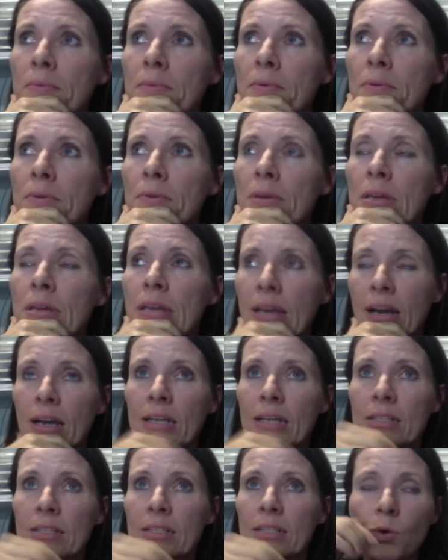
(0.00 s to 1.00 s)
yeah,
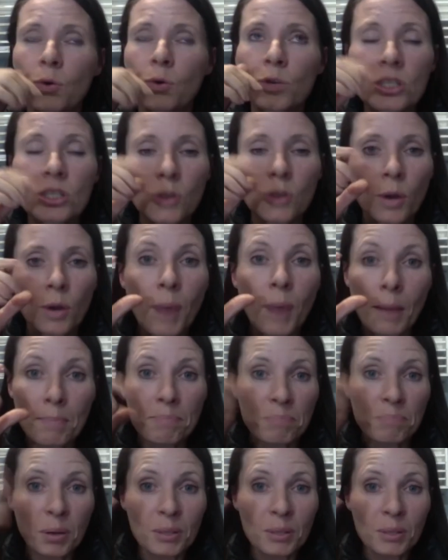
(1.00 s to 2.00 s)
it's all just on my
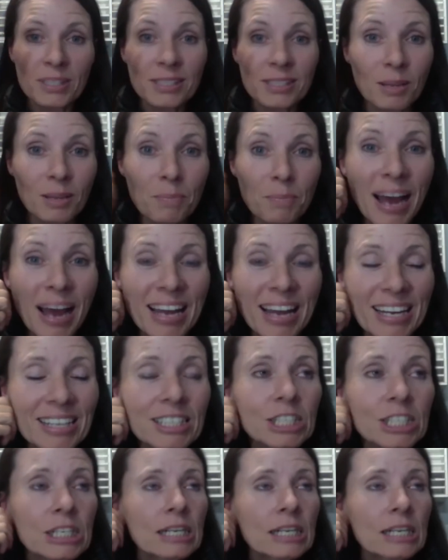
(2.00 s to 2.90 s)
personal page.